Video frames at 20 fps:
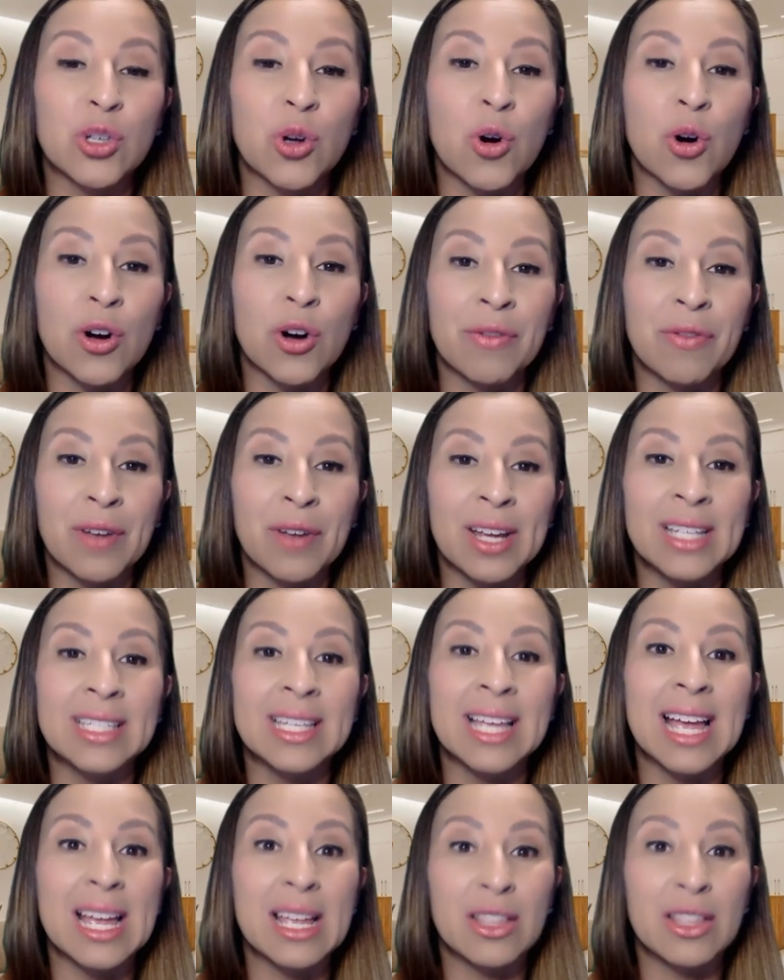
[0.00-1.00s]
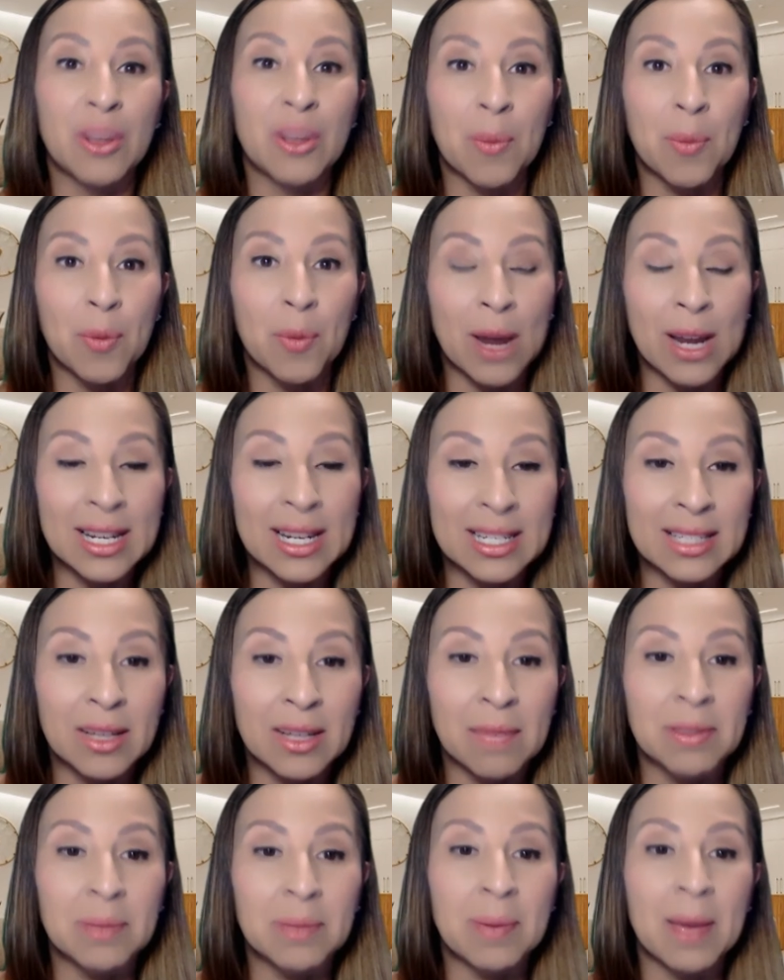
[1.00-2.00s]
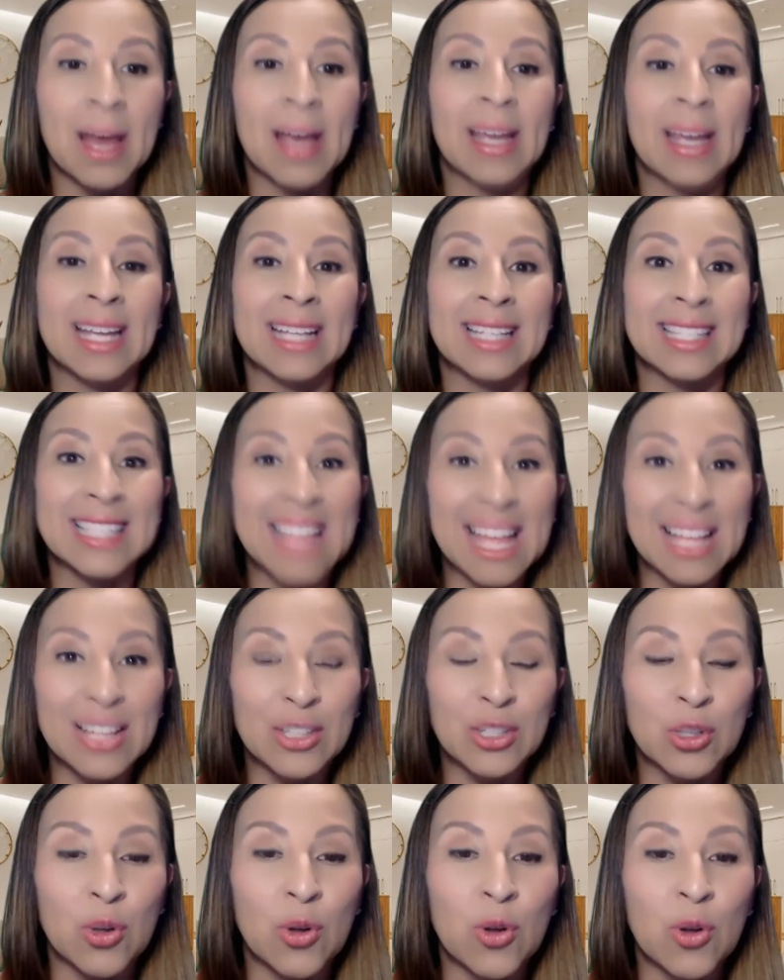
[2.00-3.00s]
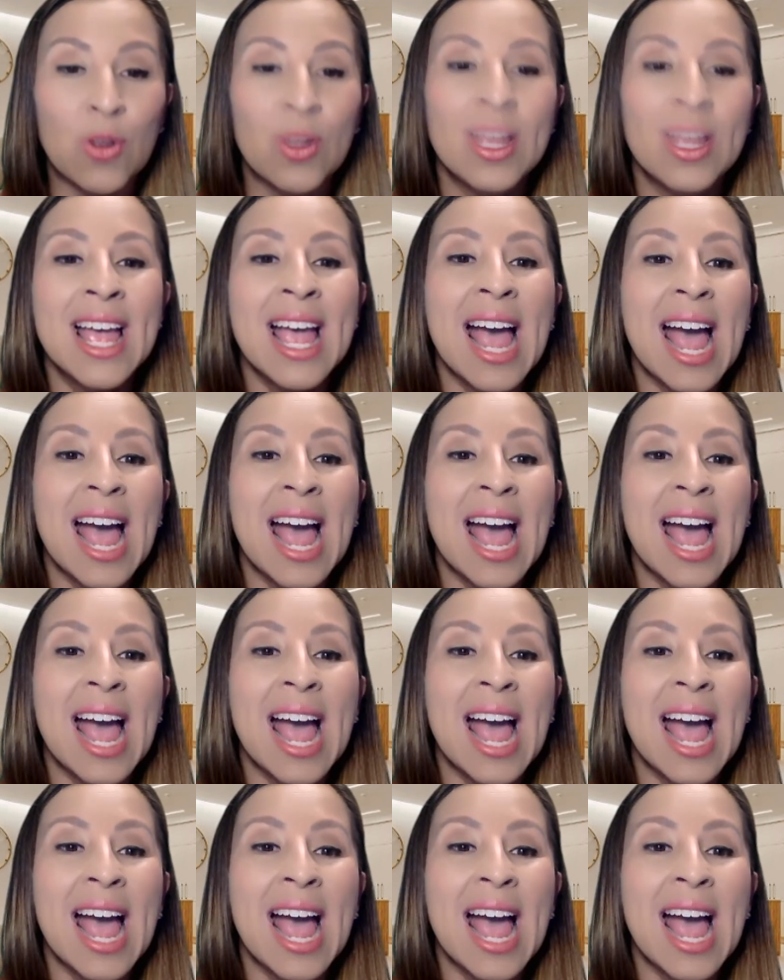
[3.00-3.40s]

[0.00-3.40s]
So her face, the brightness comes back. It's not dull.